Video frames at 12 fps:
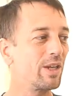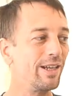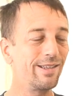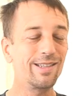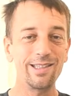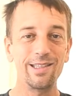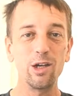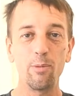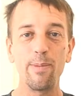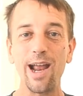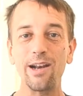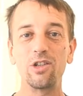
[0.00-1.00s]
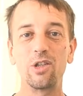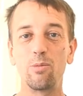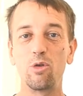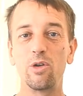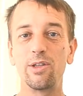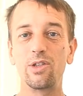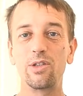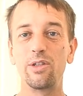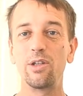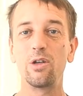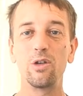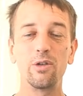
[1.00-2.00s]
It's still manageable. There's
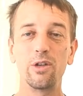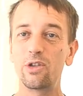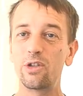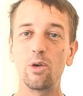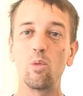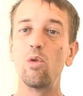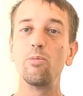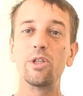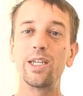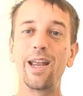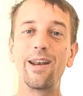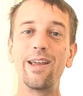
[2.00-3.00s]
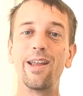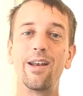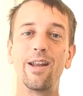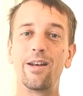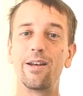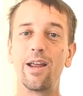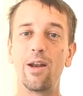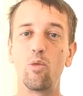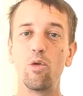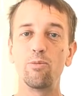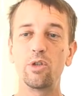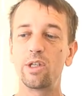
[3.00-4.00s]
still room to get in and
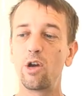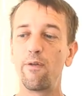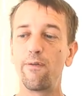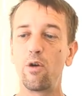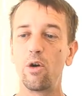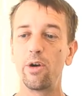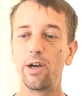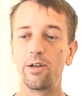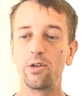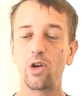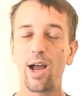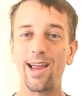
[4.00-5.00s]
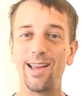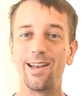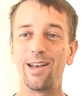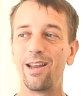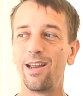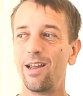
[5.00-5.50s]
room to go forward and try it.